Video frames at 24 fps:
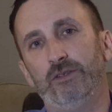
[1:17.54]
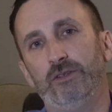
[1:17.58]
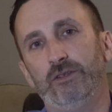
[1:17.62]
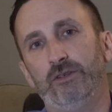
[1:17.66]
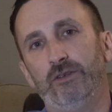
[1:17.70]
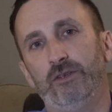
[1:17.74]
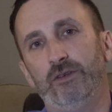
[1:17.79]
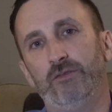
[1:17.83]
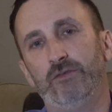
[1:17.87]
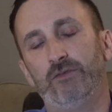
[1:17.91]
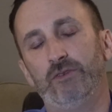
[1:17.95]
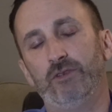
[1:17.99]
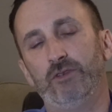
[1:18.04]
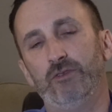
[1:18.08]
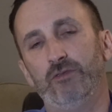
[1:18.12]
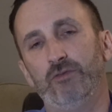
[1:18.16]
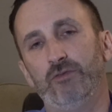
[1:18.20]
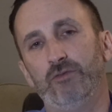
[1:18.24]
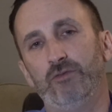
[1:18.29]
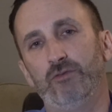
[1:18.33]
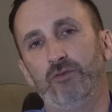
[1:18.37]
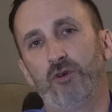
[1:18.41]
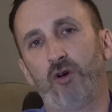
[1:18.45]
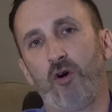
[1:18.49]
if
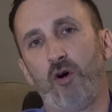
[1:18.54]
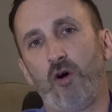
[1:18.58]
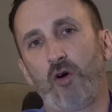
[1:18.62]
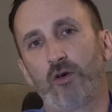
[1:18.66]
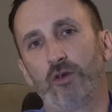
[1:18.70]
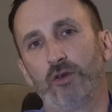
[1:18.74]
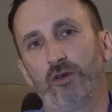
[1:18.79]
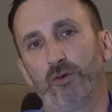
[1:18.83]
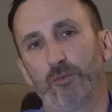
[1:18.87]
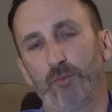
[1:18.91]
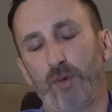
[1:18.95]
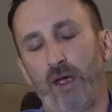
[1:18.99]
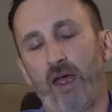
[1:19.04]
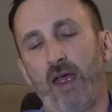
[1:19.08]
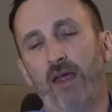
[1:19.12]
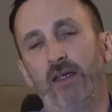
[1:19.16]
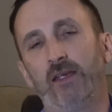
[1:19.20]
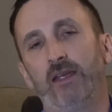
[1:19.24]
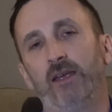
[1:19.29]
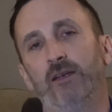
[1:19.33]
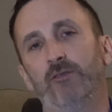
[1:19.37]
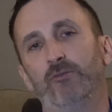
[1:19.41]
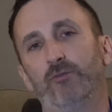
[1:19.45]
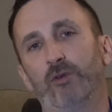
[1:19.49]
you call your
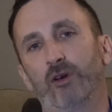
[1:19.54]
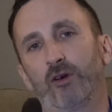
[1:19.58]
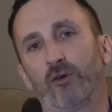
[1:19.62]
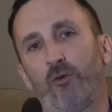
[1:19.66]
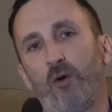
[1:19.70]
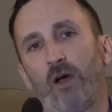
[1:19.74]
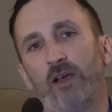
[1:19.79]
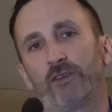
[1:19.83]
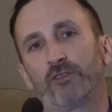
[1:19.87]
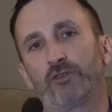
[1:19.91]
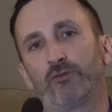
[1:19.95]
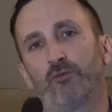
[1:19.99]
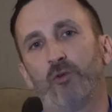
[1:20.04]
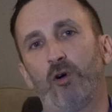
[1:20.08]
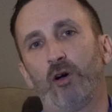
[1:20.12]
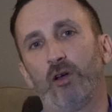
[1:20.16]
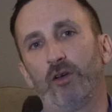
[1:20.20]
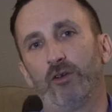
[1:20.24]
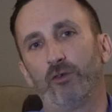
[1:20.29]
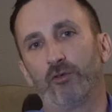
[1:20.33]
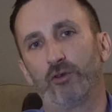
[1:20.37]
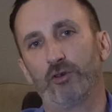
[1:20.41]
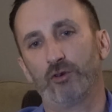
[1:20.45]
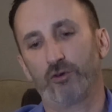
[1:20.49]
bank and request one,
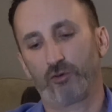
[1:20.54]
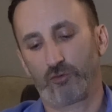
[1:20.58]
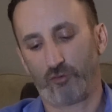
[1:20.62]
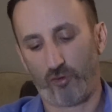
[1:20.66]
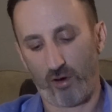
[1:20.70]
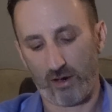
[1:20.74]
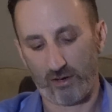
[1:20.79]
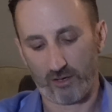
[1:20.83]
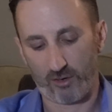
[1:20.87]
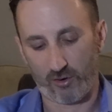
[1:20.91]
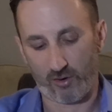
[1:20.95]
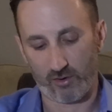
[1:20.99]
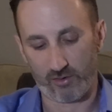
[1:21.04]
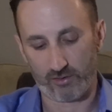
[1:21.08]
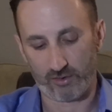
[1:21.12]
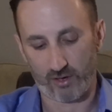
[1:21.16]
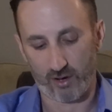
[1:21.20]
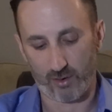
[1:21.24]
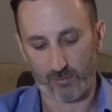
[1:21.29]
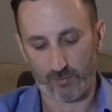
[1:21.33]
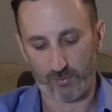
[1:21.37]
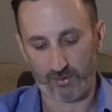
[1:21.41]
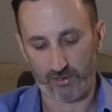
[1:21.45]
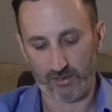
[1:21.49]
or your credit card
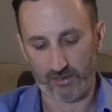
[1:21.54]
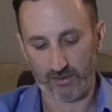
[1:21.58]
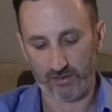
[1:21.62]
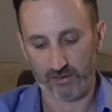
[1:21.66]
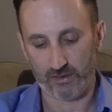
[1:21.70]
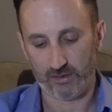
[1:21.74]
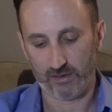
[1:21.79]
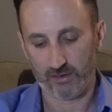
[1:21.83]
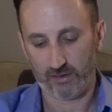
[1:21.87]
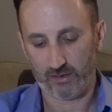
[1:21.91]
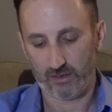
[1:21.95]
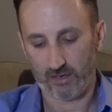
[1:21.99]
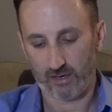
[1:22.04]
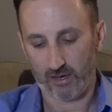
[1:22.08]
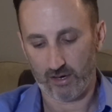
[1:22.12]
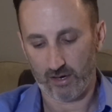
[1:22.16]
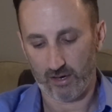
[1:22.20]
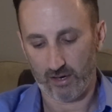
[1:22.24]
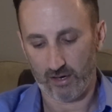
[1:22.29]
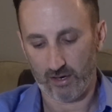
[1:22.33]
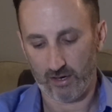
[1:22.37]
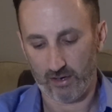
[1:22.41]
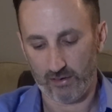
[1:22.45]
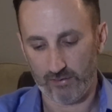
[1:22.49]
company,
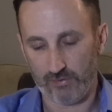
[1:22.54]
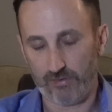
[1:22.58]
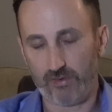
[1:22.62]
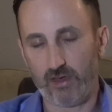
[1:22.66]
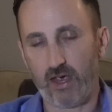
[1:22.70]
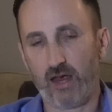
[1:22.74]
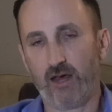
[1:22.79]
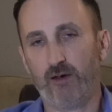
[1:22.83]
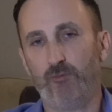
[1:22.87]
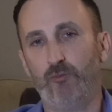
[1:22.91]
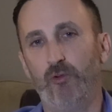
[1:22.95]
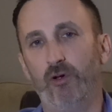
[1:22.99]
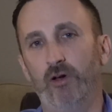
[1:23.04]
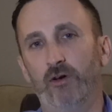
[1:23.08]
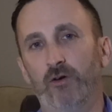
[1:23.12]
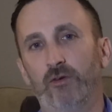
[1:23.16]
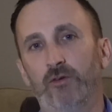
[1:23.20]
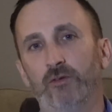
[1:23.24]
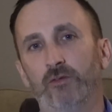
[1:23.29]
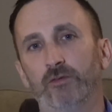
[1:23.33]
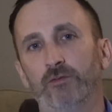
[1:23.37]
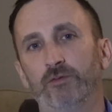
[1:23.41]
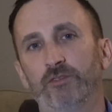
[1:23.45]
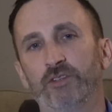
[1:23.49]
they
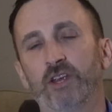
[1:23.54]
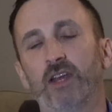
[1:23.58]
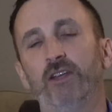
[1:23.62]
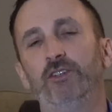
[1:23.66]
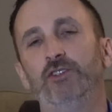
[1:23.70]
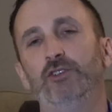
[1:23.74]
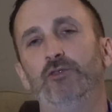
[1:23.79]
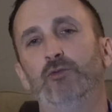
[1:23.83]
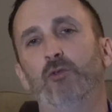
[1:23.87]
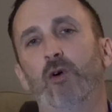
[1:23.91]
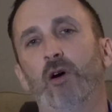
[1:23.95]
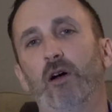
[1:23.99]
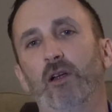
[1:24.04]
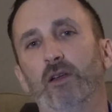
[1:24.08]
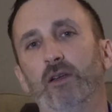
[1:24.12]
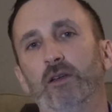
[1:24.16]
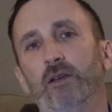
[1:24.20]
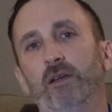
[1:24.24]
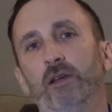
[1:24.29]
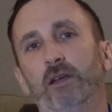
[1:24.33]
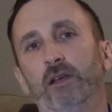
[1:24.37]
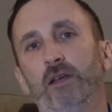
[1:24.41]
will send you one.